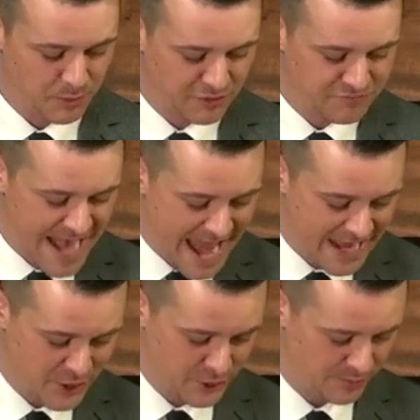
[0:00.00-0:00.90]
In the book of
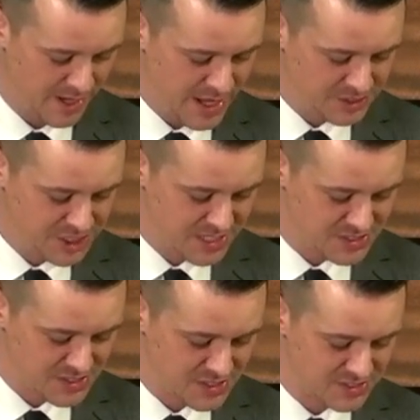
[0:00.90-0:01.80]
Nahum,
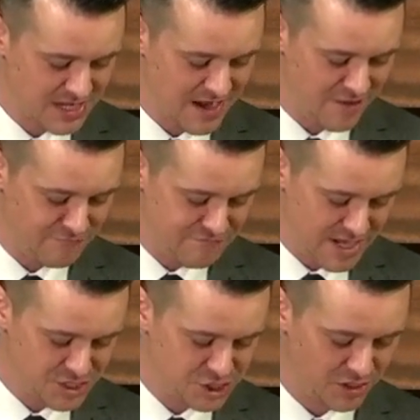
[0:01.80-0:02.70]
Jesus is the
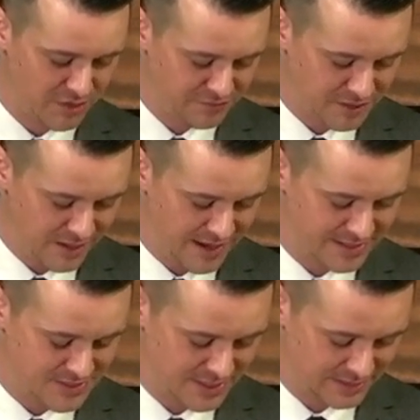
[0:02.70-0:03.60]
avenger of
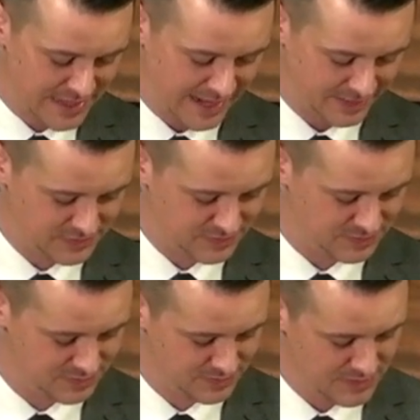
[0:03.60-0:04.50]
God's
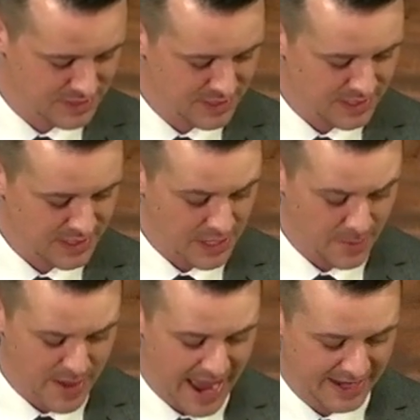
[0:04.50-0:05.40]
elect.
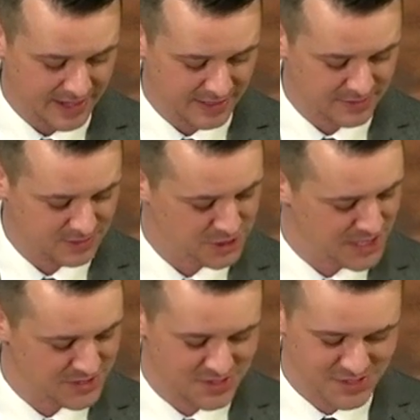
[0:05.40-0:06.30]
In Habakkuk,
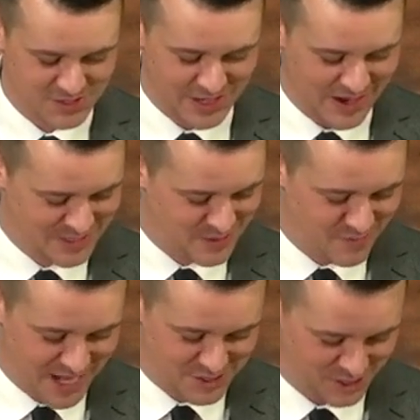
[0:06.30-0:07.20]
Jesus is God's
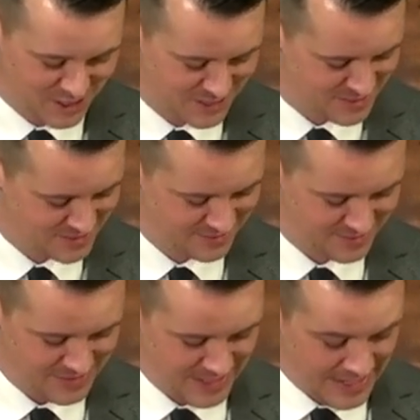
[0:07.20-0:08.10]
evangelist.
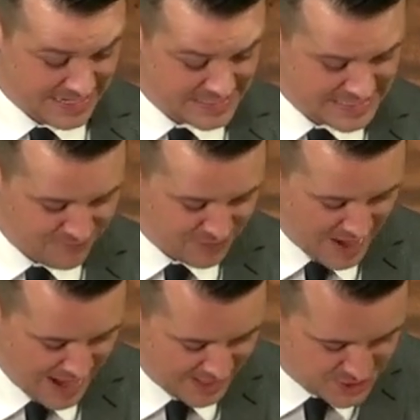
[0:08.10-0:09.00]
In
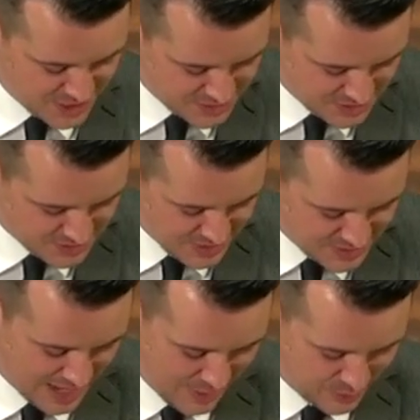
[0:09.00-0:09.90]
Zephaniah, Jesus
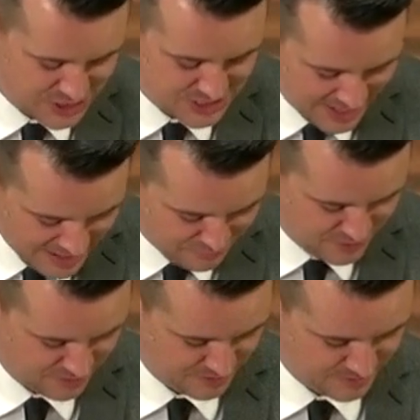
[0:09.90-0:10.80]
is our
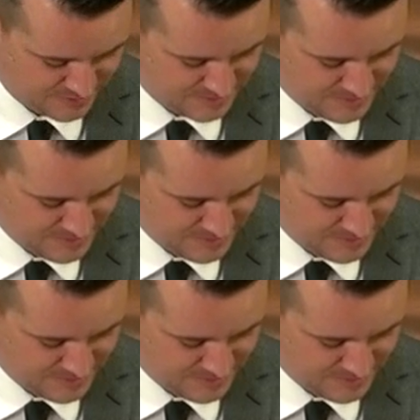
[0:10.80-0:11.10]
Savior.